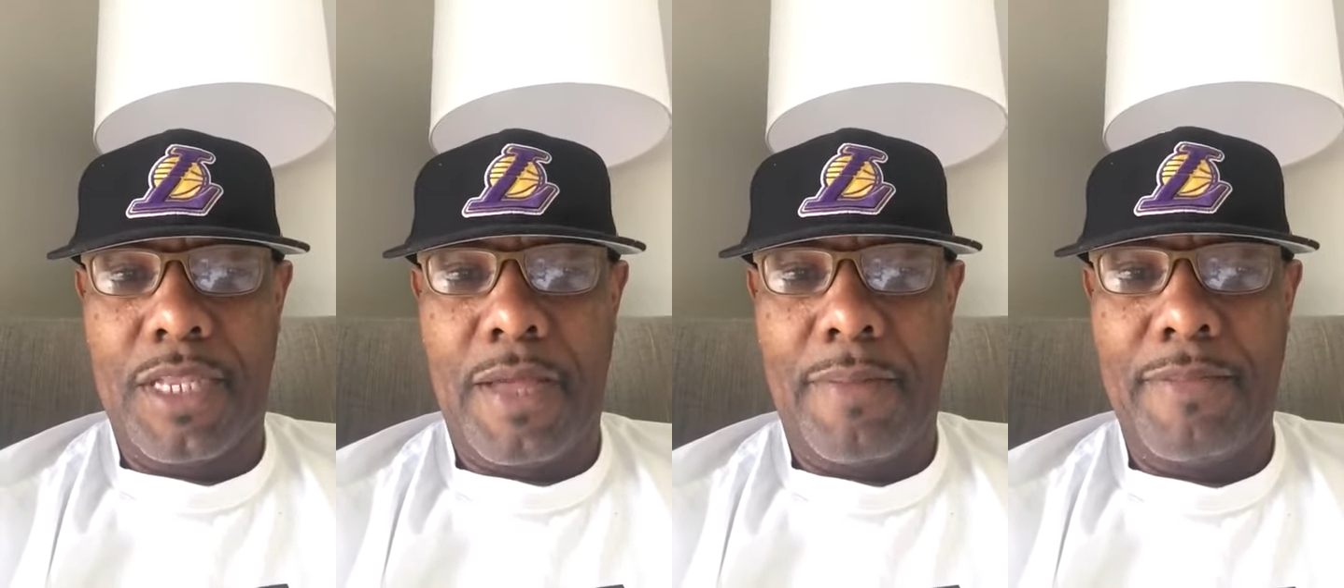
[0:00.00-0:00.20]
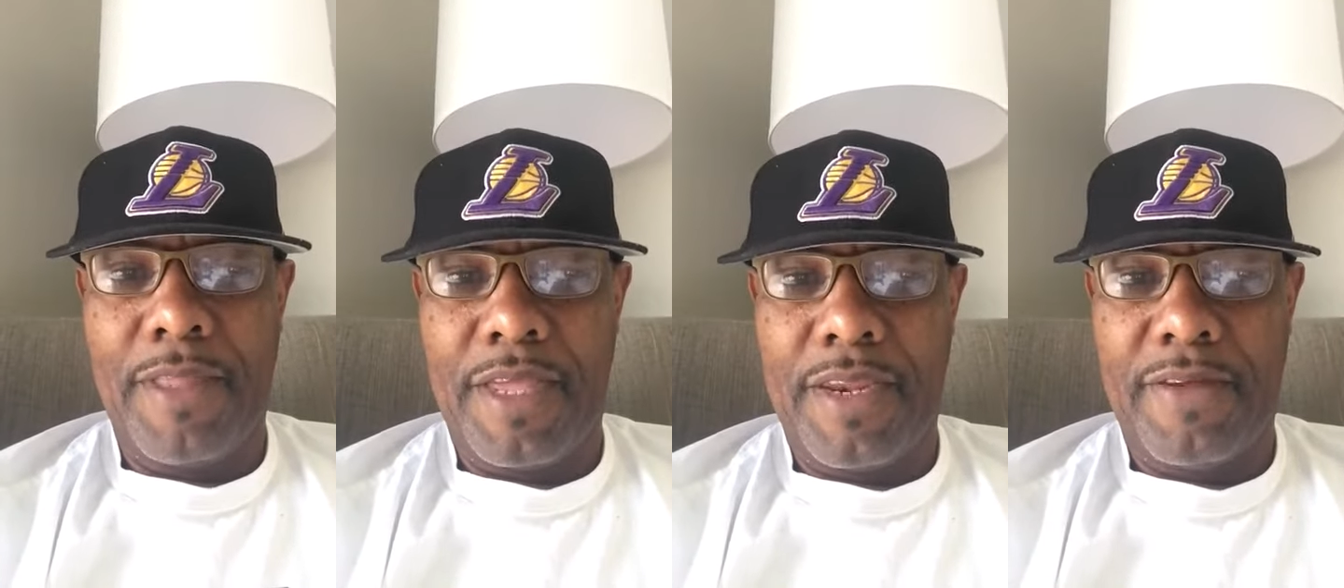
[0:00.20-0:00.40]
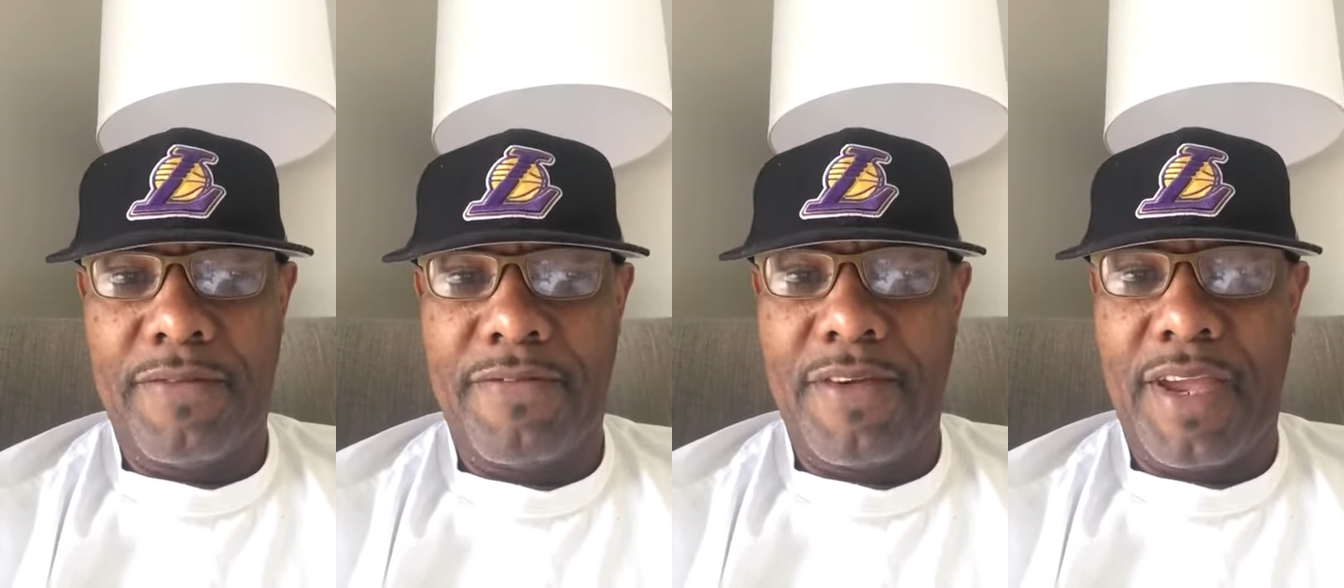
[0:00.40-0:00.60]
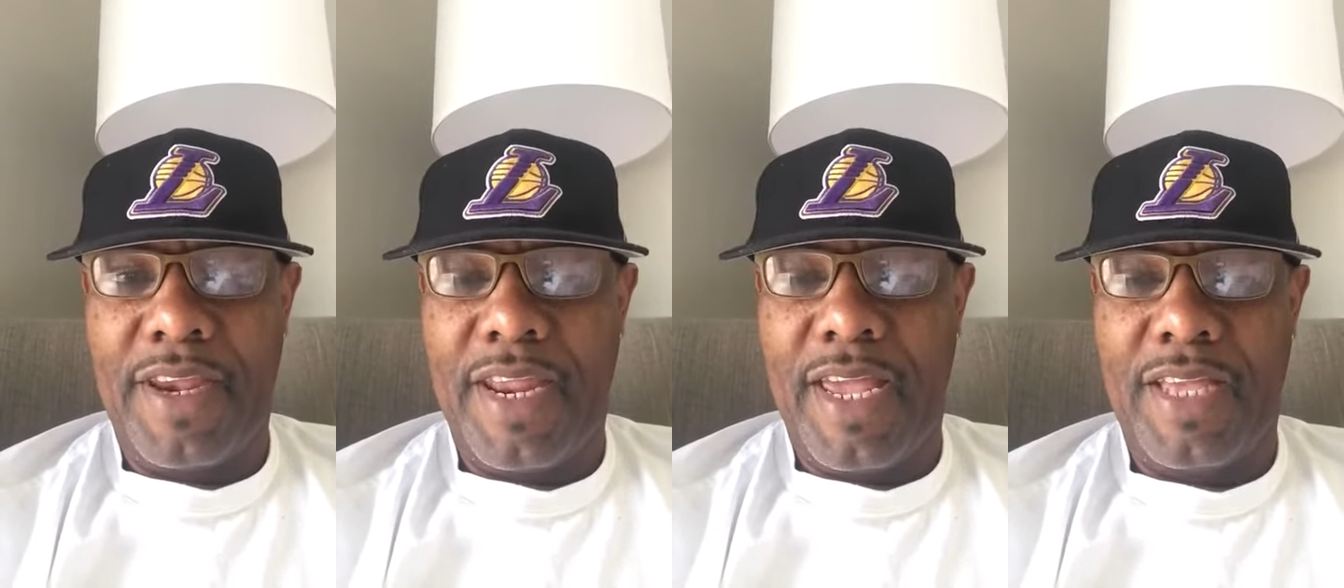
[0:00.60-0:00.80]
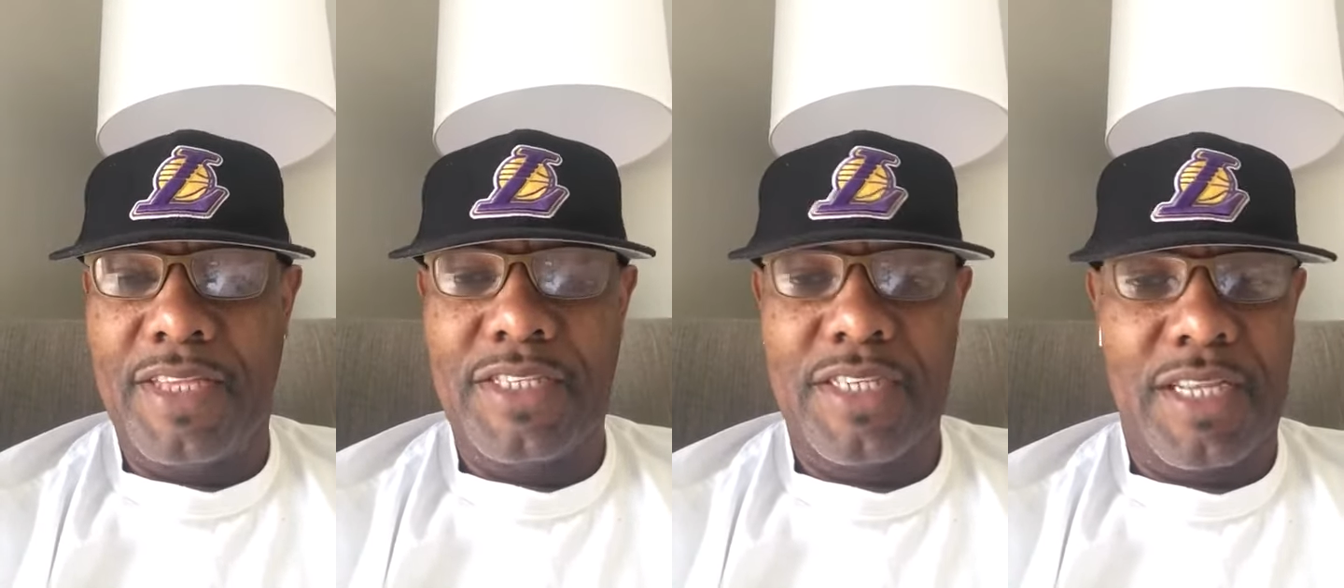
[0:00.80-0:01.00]
I'm not a
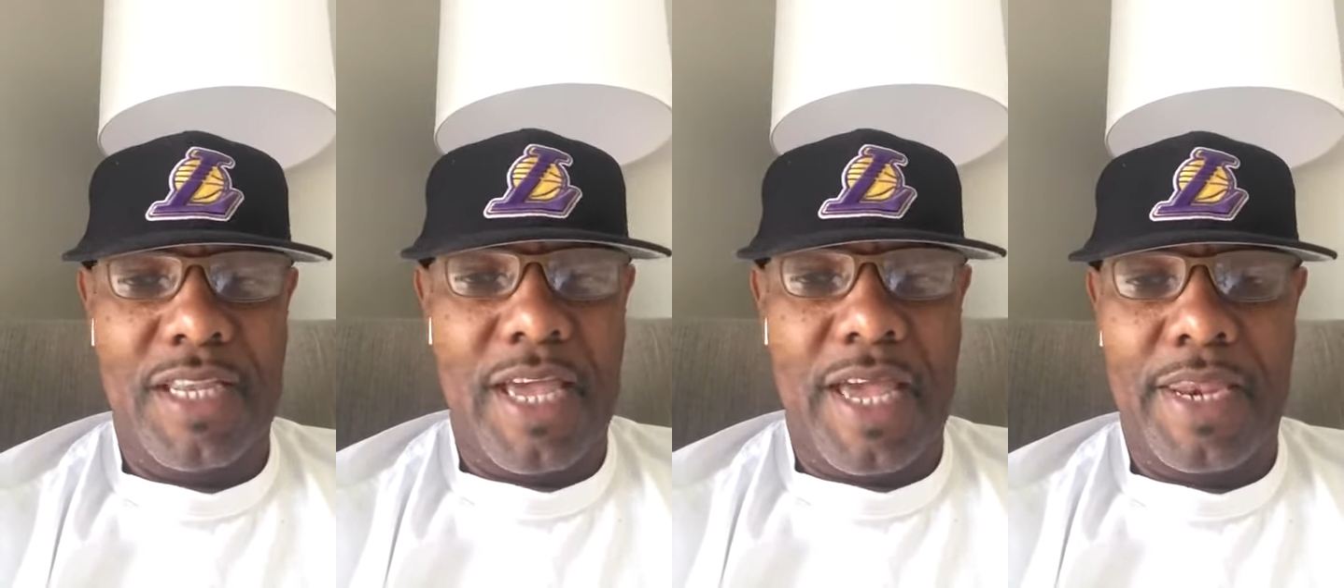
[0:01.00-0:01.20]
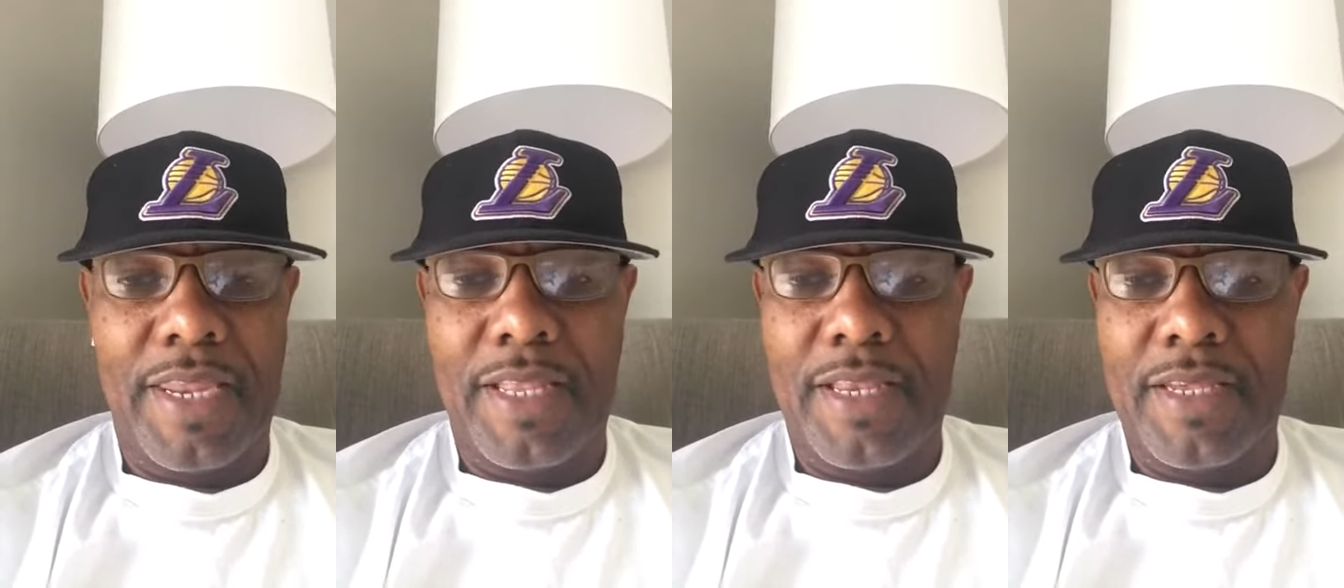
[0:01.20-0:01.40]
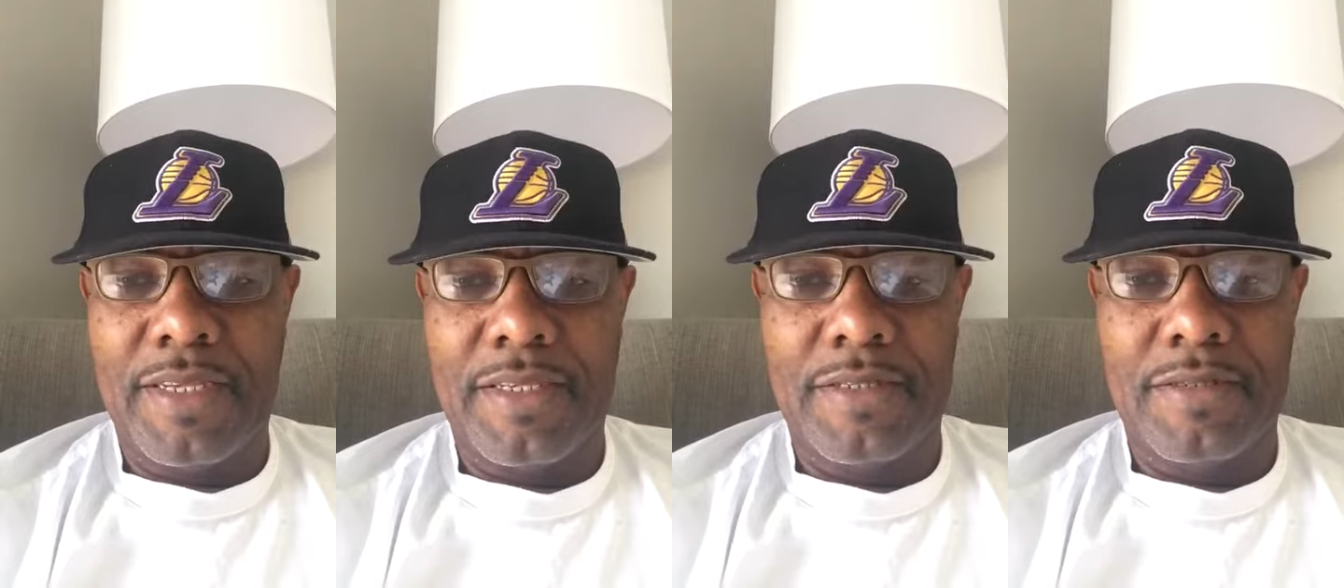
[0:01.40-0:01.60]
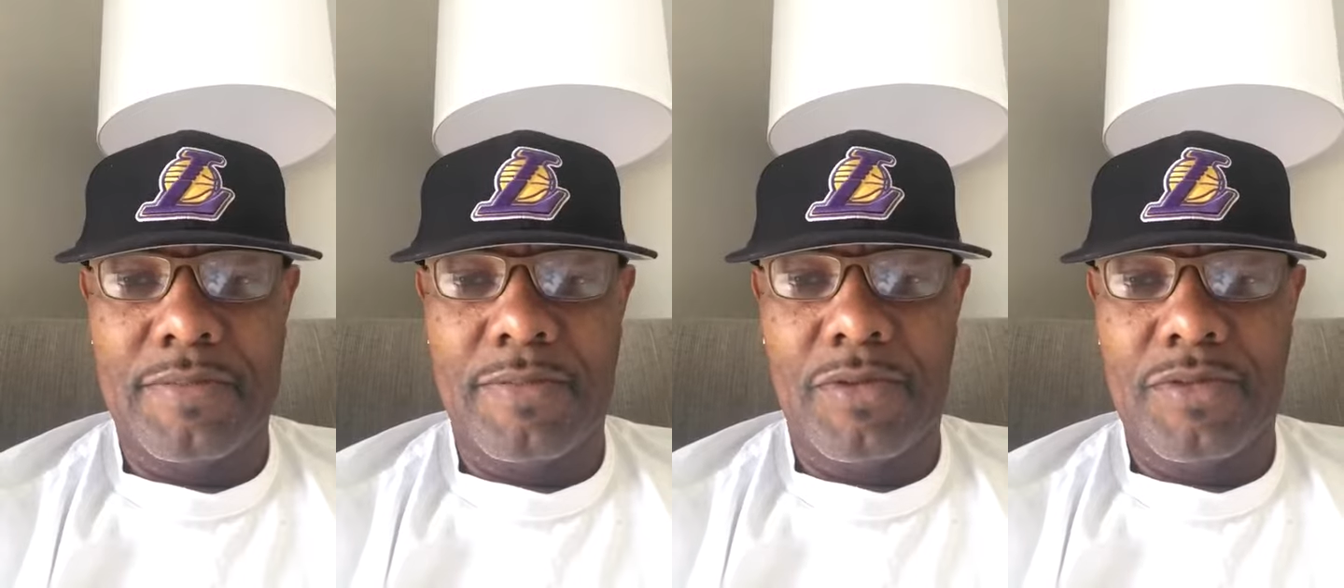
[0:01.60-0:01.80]
financial analyst.